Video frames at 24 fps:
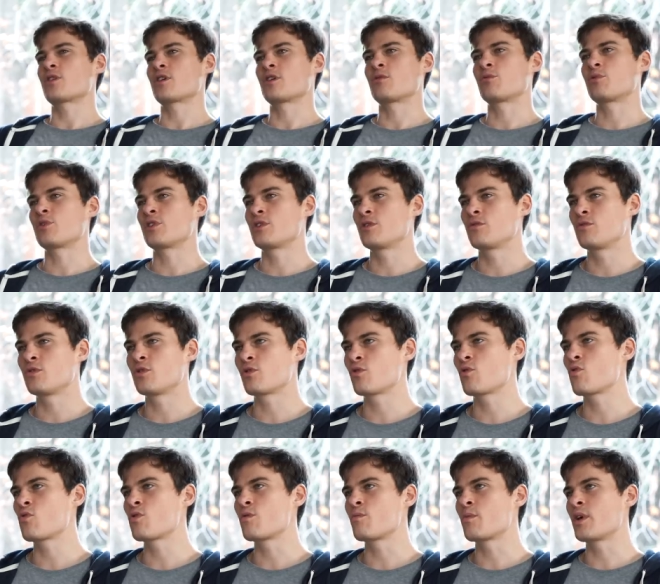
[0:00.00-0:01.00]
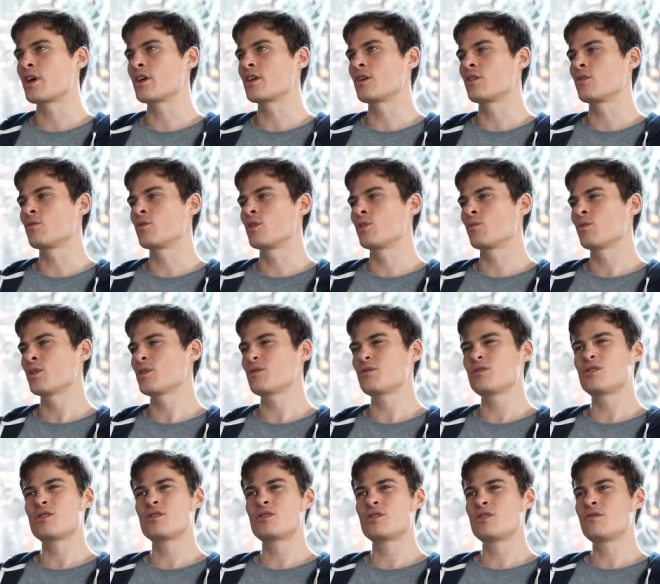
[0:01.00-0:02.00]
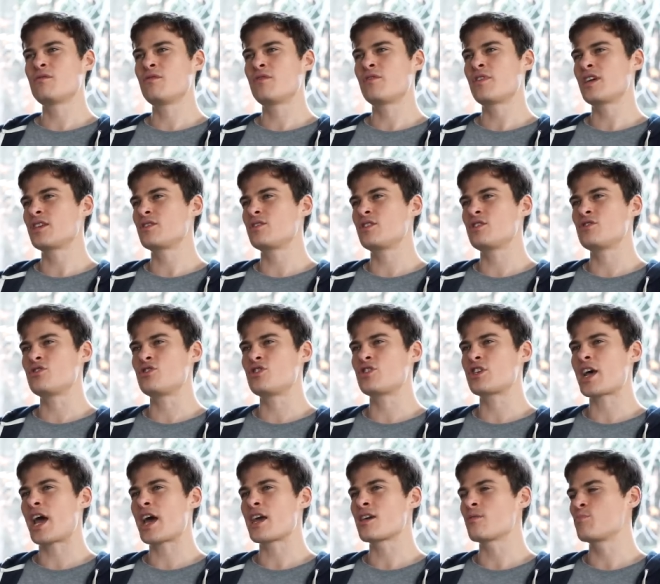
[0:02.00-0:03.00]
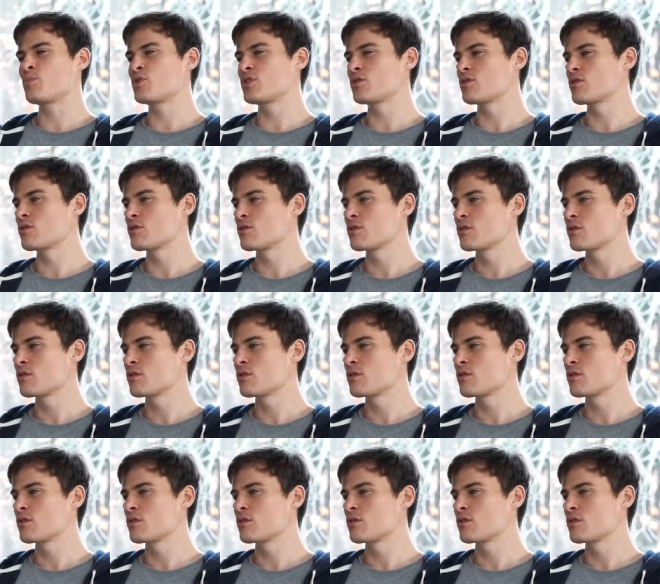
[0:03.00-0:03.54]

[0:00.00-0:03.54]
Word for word: company, you've got all the money in the world. Why not just invest in shapes?